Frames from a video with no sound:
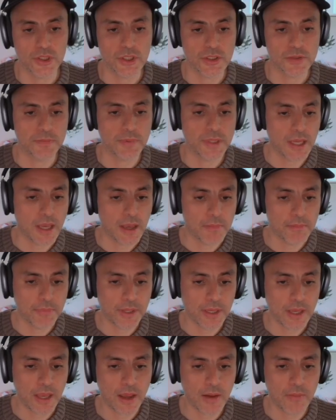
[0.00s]
as
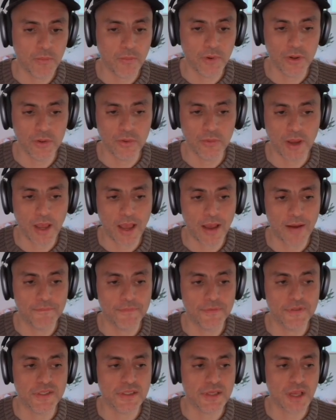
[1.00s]
pnpm, where you
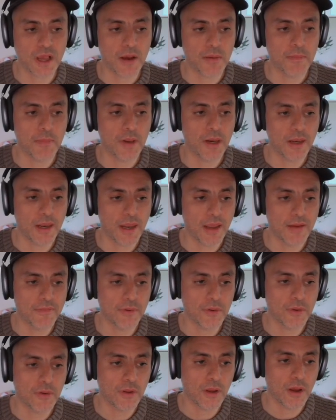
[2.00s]
have some level